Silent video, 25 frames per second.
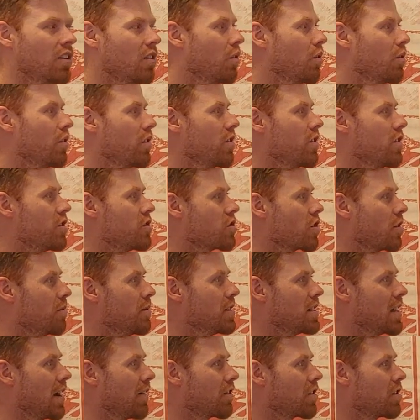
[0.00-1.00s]
Only the
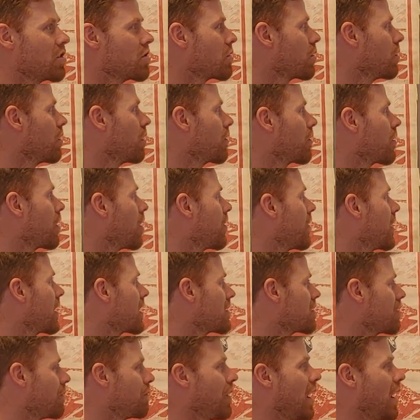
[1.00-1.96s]
Germans have control over all things.